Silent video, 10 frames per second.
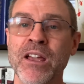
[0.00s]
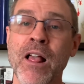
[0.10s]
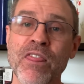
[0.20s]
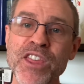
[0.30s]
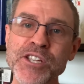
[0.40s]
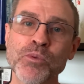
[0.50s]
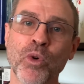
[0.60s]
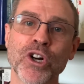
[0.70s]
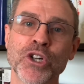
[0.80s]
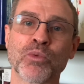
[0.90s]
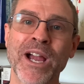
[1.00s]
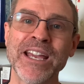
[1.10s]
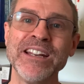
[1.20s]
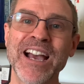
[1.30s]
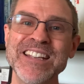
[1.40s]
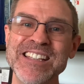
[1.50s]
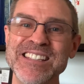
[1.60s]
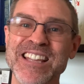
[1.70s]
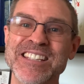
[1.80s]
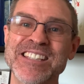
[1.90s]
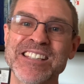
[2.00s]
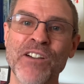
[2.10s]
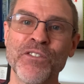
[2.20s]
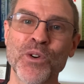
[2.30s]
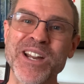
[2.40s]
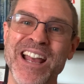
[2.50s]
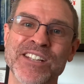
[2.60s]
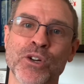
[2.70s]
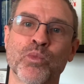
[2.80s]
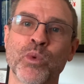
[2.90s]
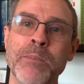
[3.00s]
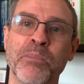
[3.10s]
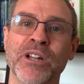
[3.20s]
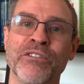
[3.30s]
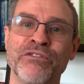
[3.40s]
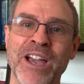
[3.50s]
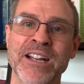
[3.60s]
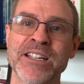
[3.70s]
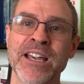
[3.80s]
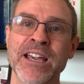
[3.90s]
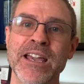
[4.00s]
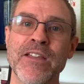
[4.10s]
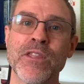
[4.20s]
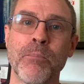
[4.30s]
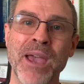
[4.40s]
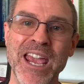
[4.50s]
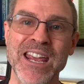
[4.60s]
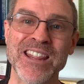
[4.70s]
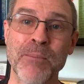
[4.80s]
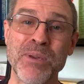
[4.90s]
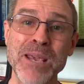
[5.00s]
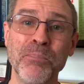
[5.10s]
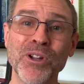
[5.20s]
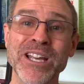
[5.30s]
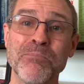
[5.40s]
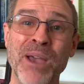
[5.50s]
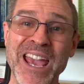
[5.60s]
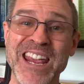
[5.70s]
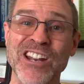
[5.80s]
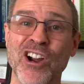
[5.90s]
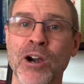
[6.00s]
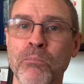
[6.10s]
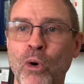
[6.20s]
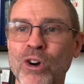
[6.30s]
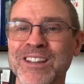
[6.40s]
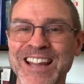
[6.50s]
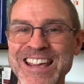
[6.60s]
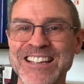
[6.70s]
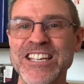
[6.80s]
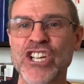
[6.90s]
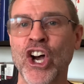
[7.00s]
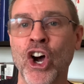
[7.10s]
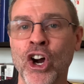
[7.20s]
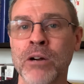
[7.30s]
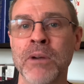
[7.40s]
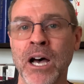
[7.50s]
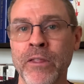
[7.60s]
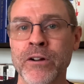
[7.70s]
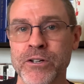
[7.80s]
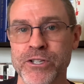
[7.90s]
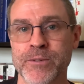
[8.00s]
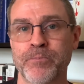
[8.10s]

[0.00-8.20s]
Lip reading: This work recognizes that suffering has a ripple effect in the pain, and that people in pain are more likely to harm others.